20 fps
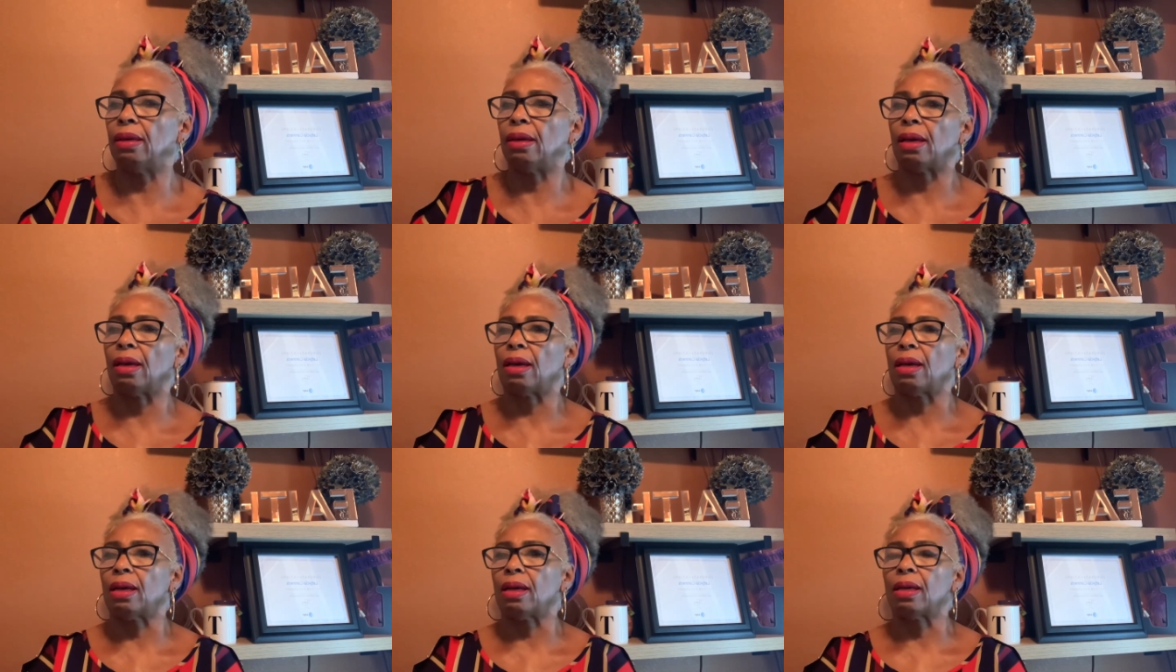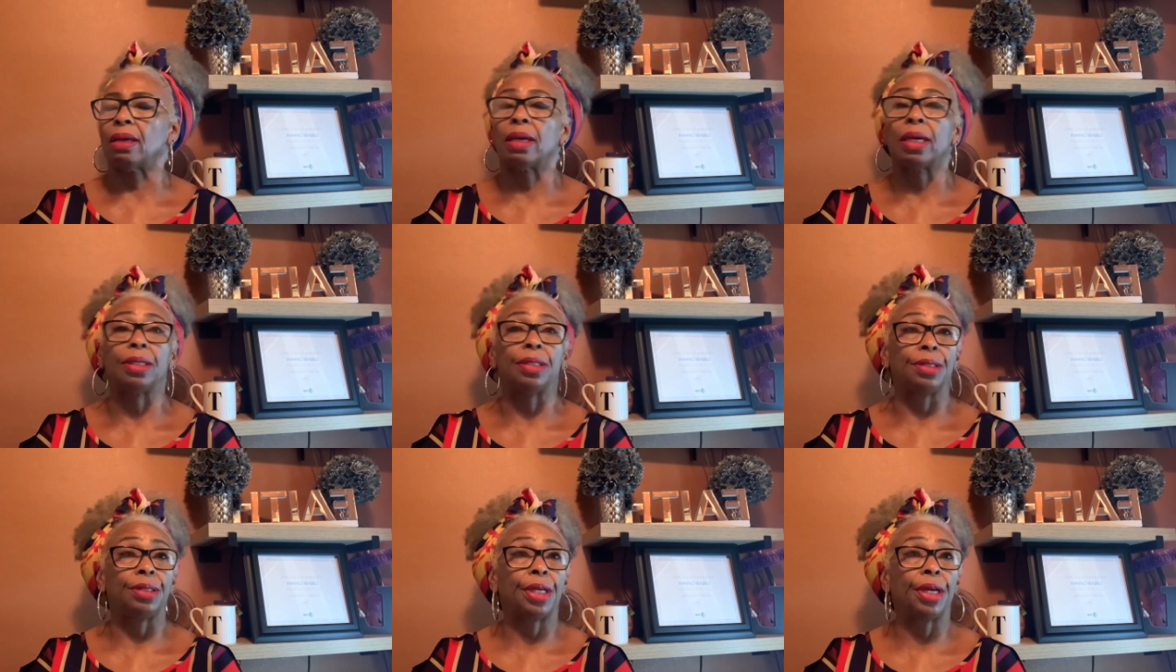uh,
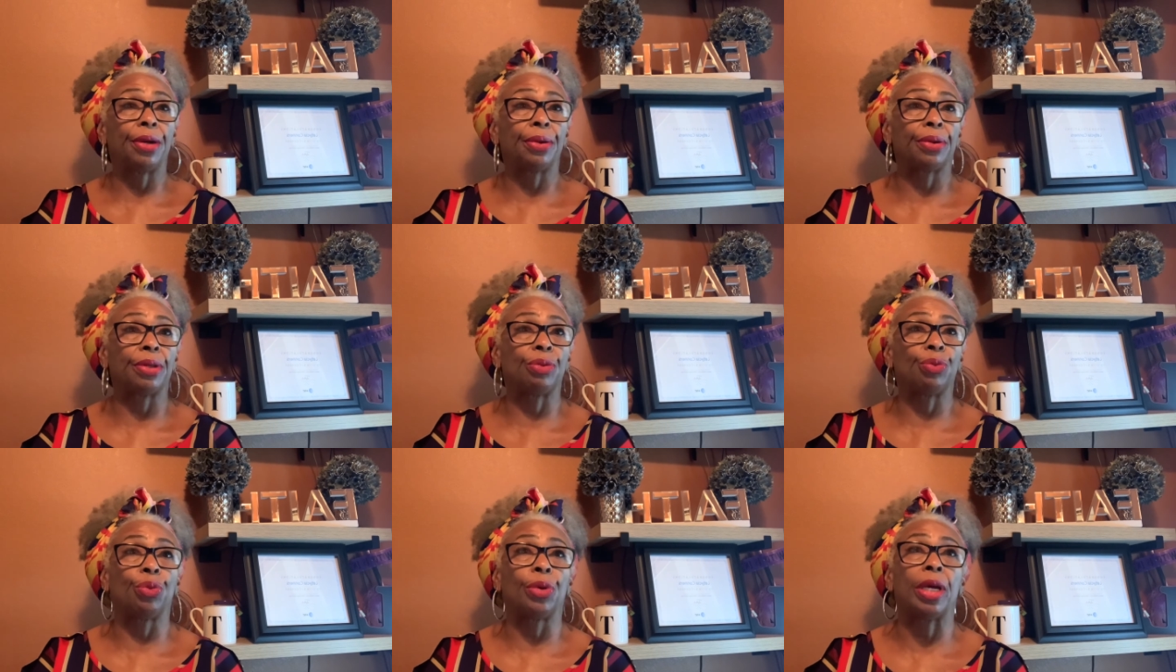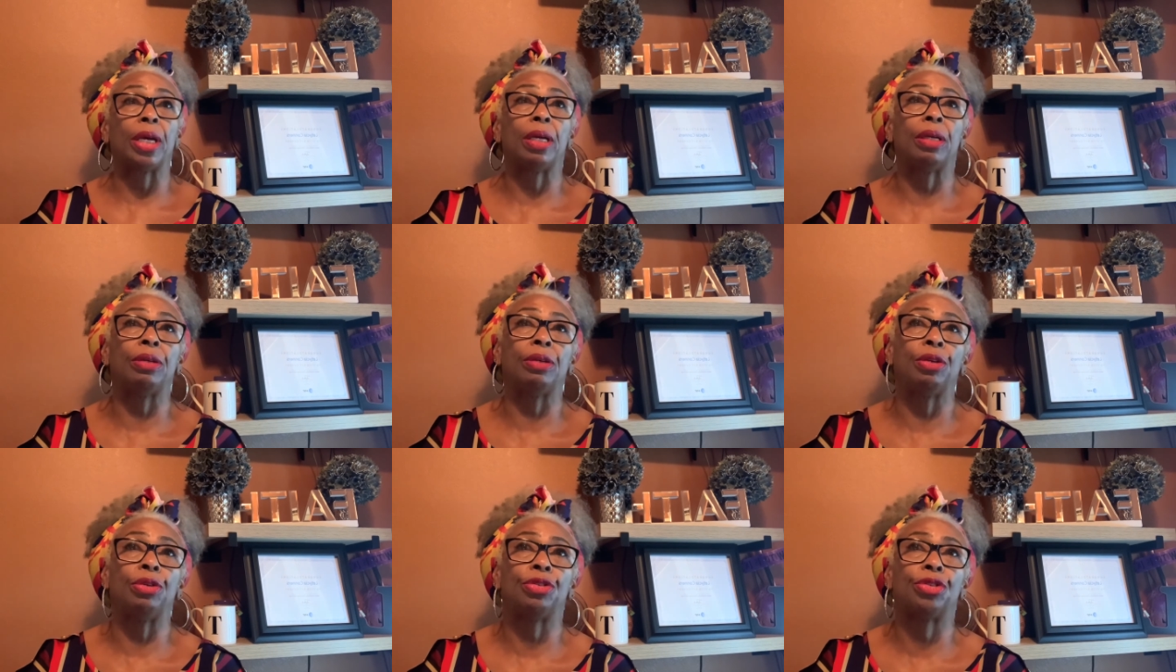a deterrent
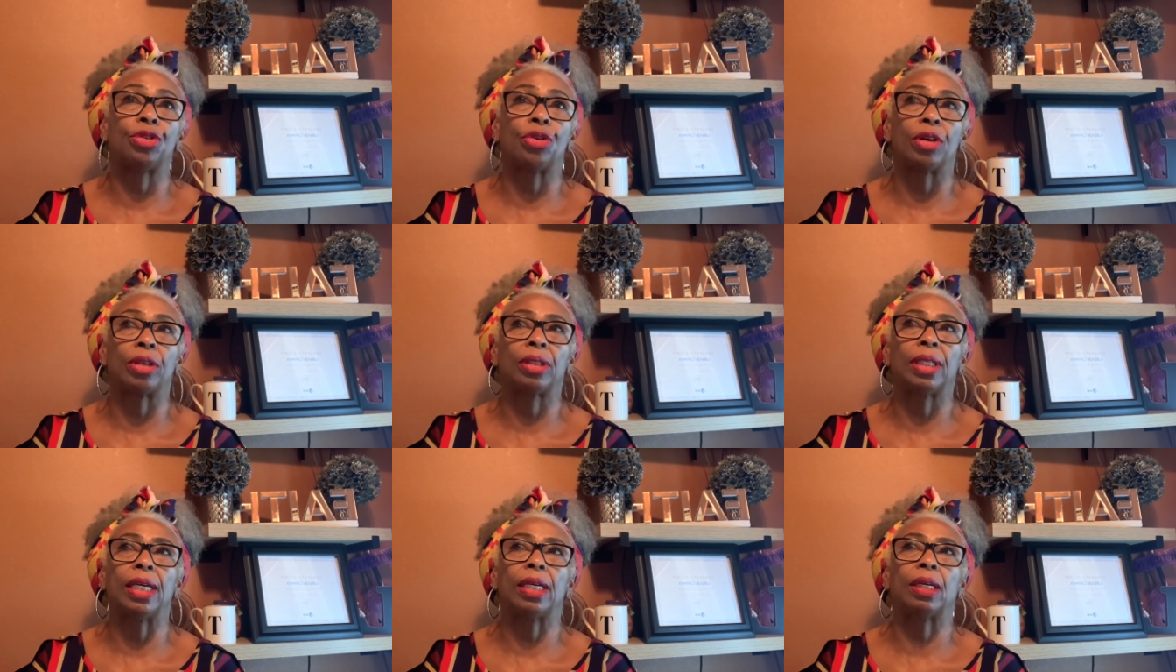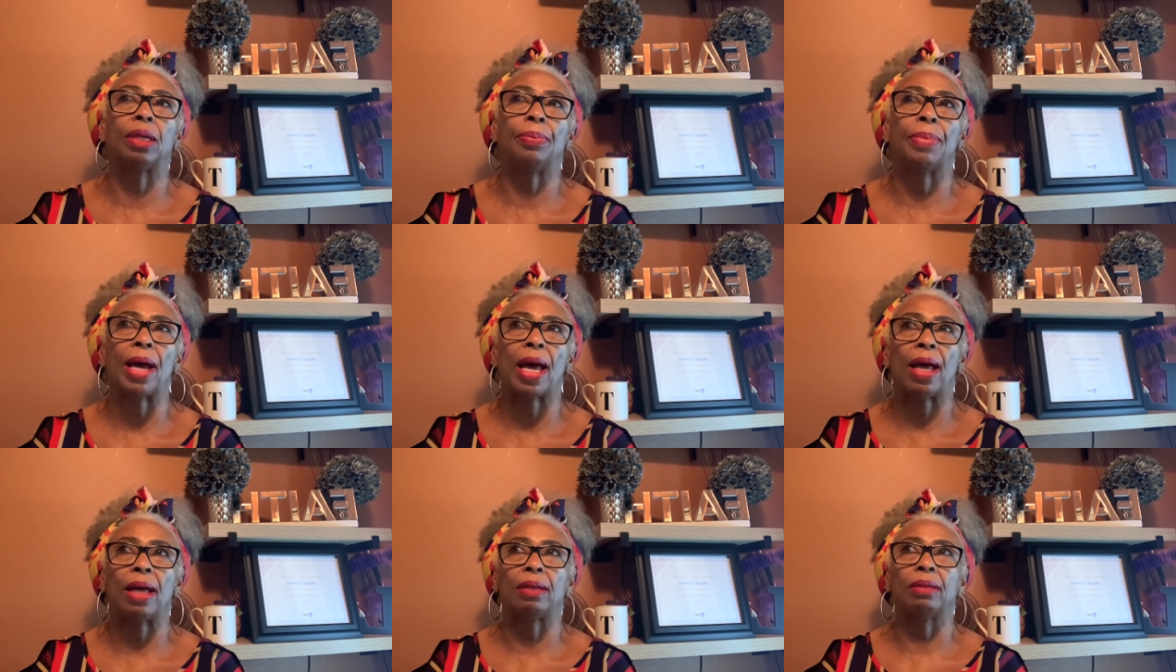when you start thinking
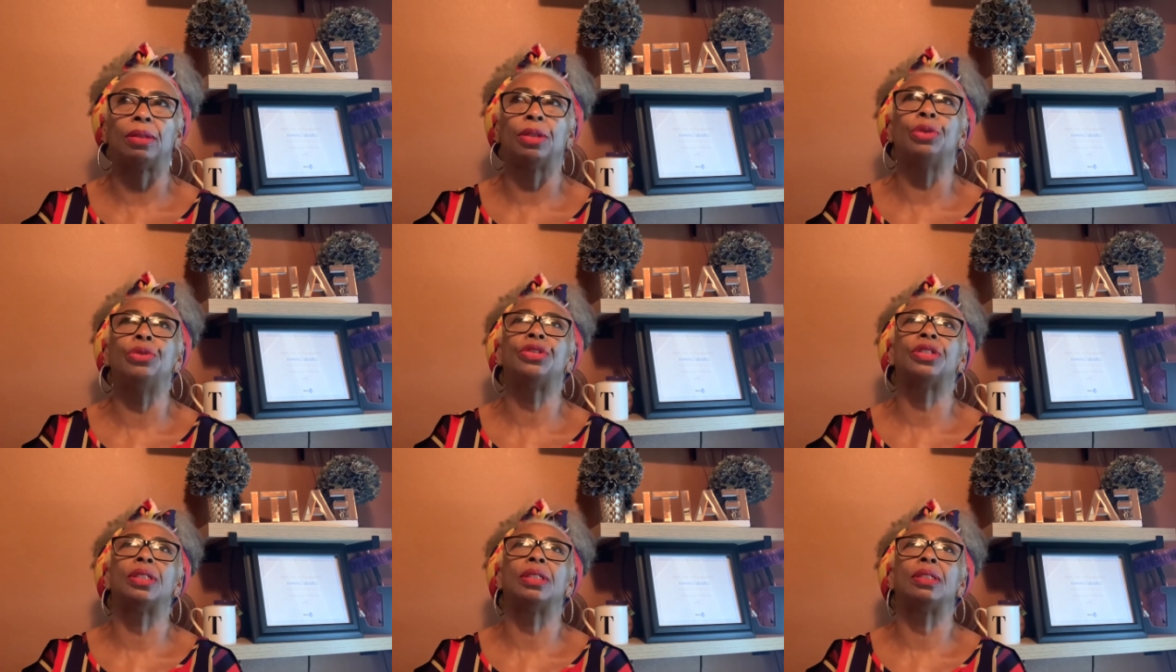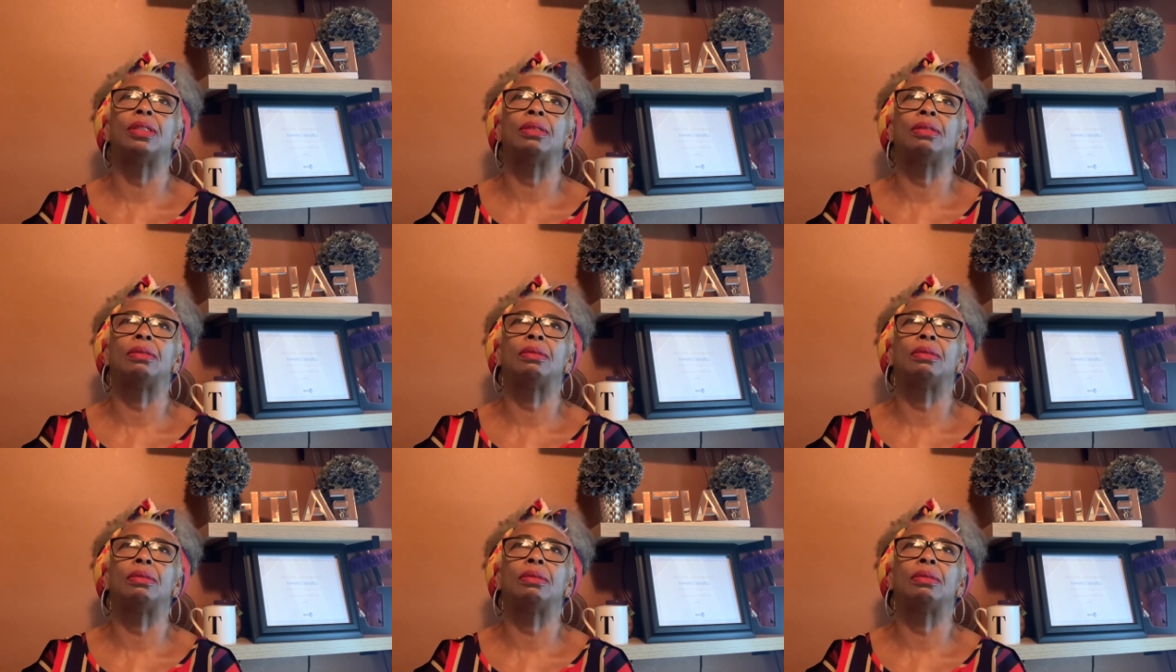about losing